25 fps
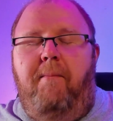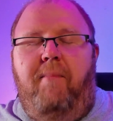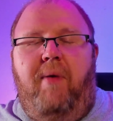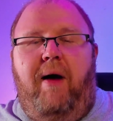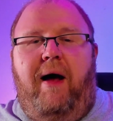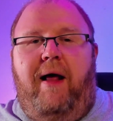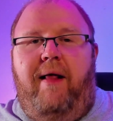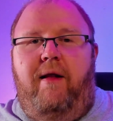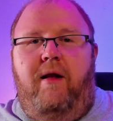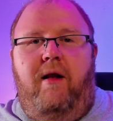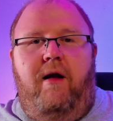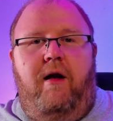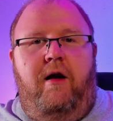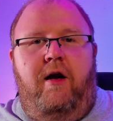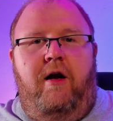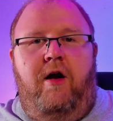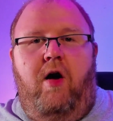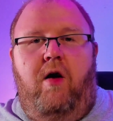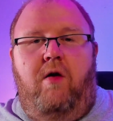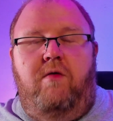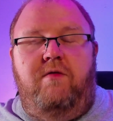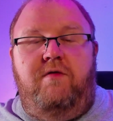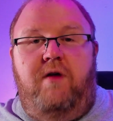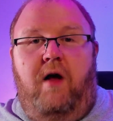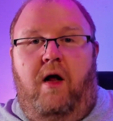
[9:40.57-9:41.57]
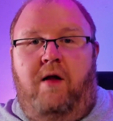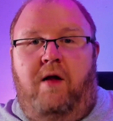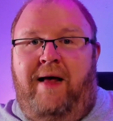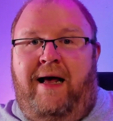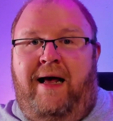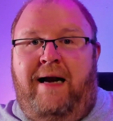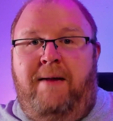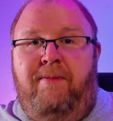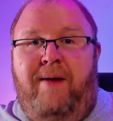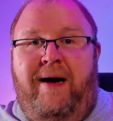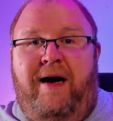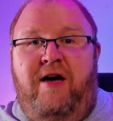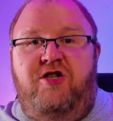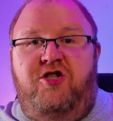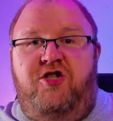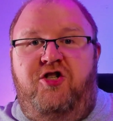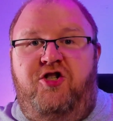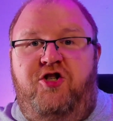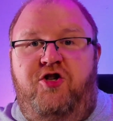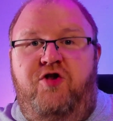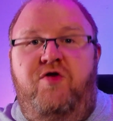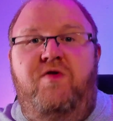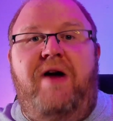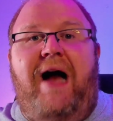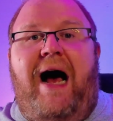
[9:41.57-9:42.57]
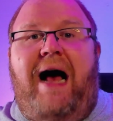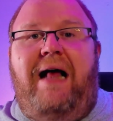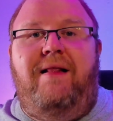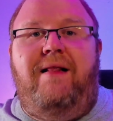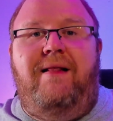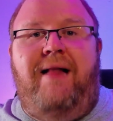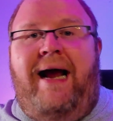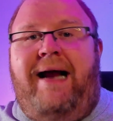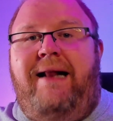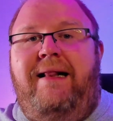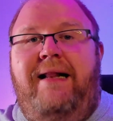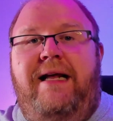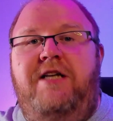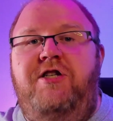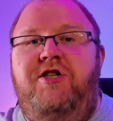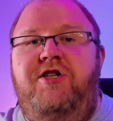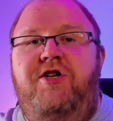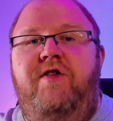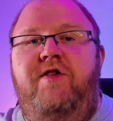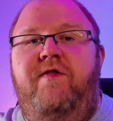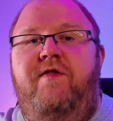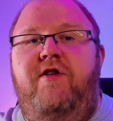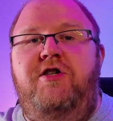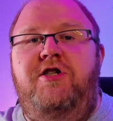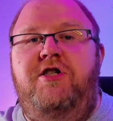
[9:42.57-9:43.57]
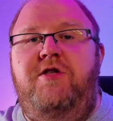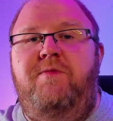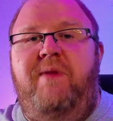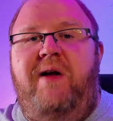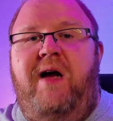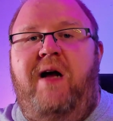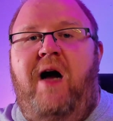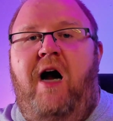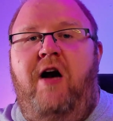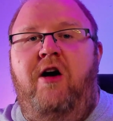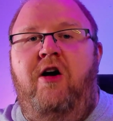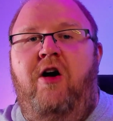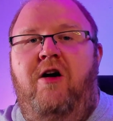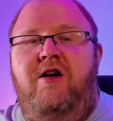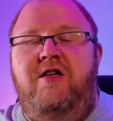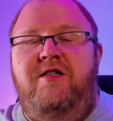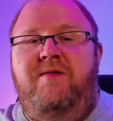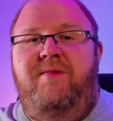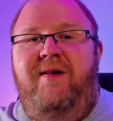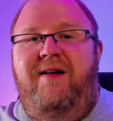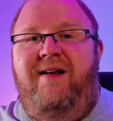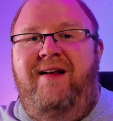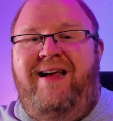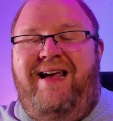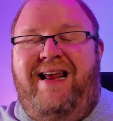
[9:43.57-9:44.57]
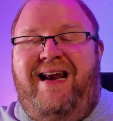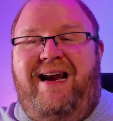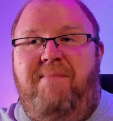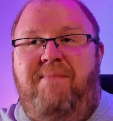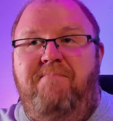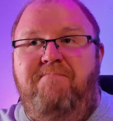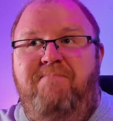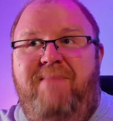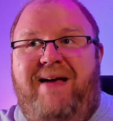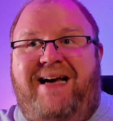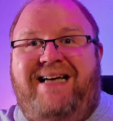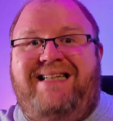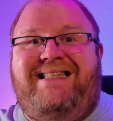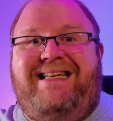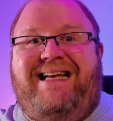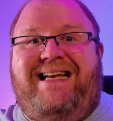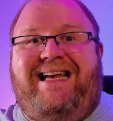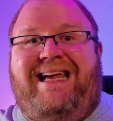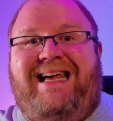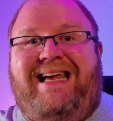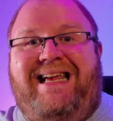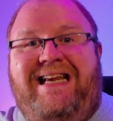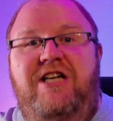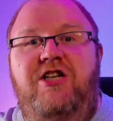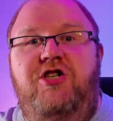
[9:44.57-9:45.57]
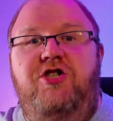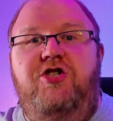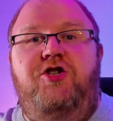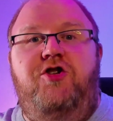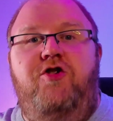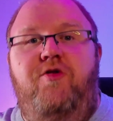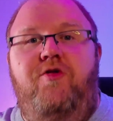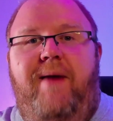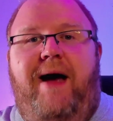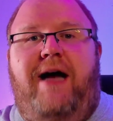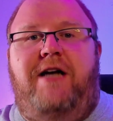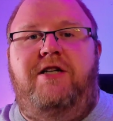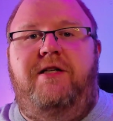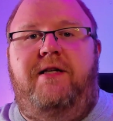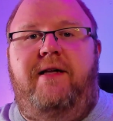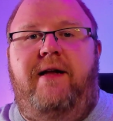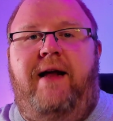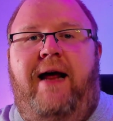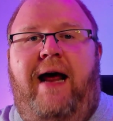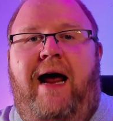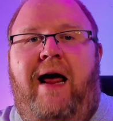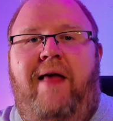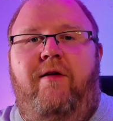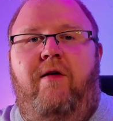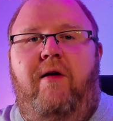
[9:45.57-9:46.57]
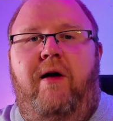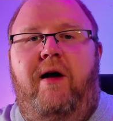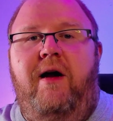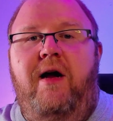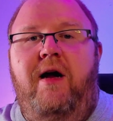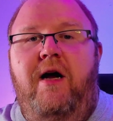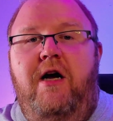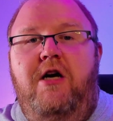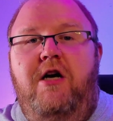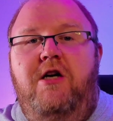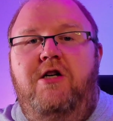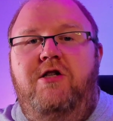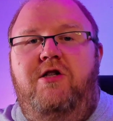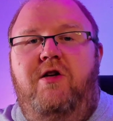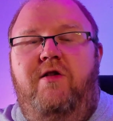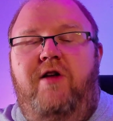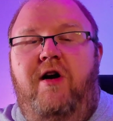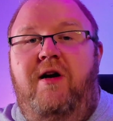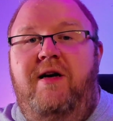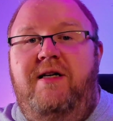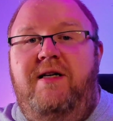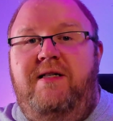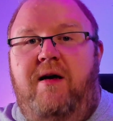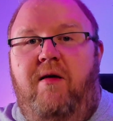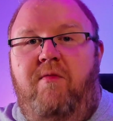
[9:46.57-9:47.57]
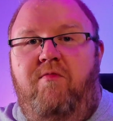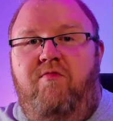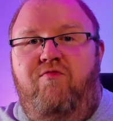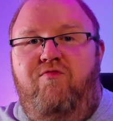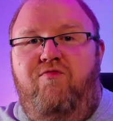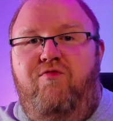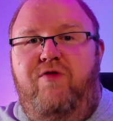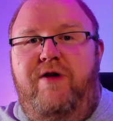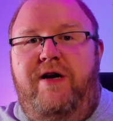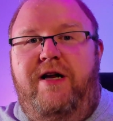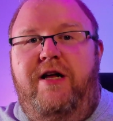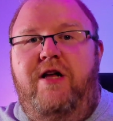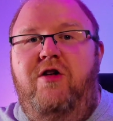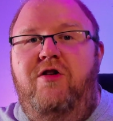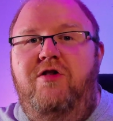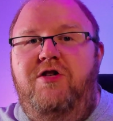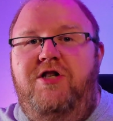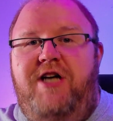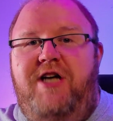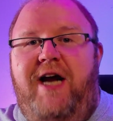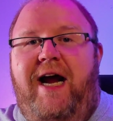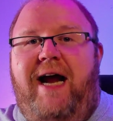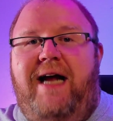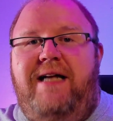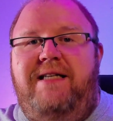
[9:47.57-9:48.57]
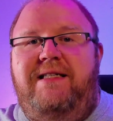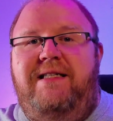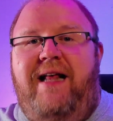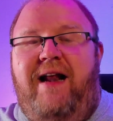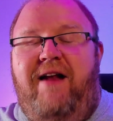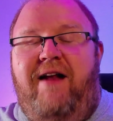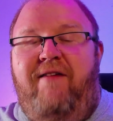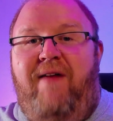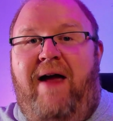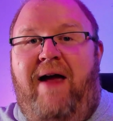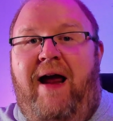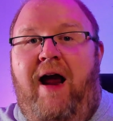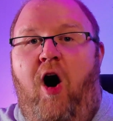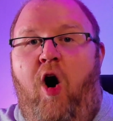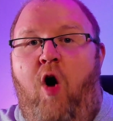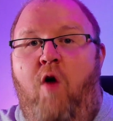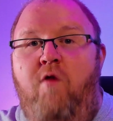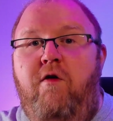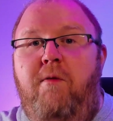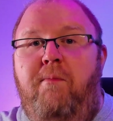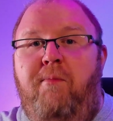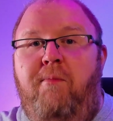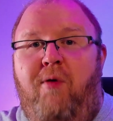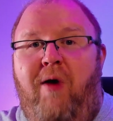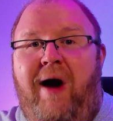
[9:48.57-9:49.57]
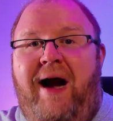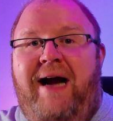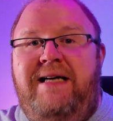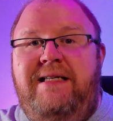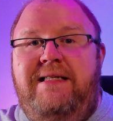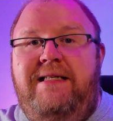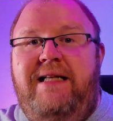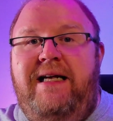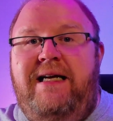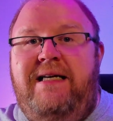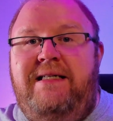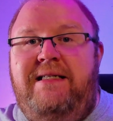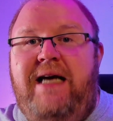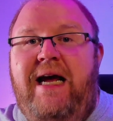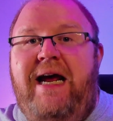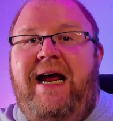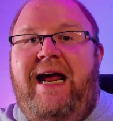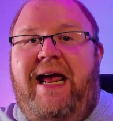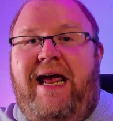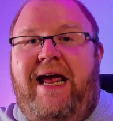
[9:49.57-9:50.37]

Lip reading: But, a lot of players do not like these Universes Beyond cards getting mixed into Magic the Gathering. So there is a real chance that if they overprice this,